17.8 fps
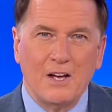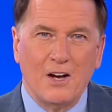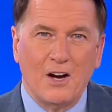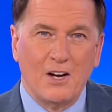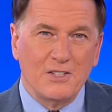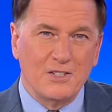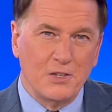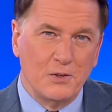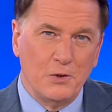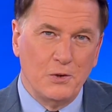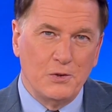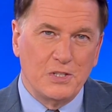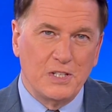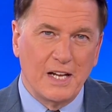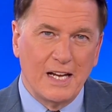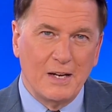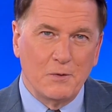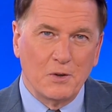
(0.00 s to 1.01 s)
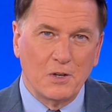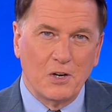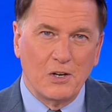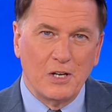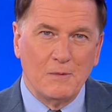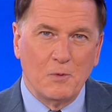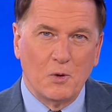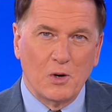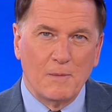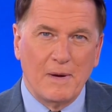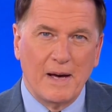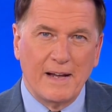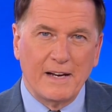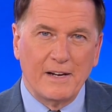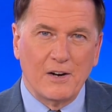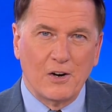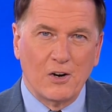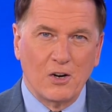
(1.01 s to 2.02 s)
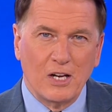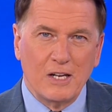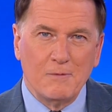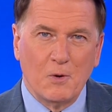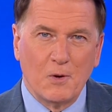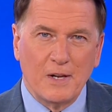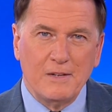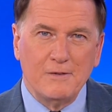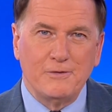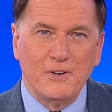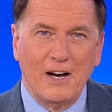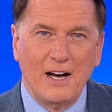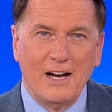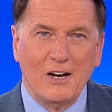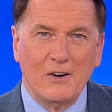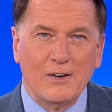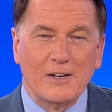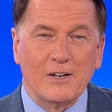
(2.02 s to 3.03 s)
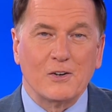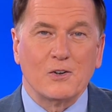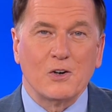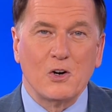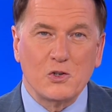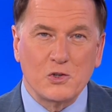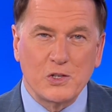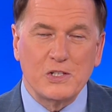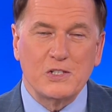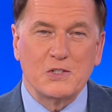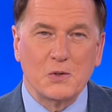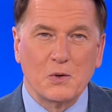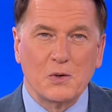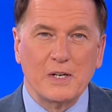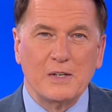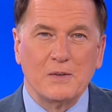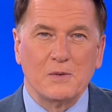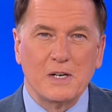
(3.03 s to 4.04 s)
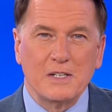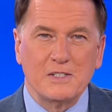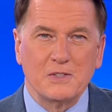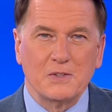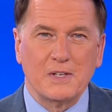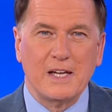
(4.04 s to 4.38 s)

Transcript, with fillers: Also new tonight, we're learning more about an early morning fire at a grocery store in Russell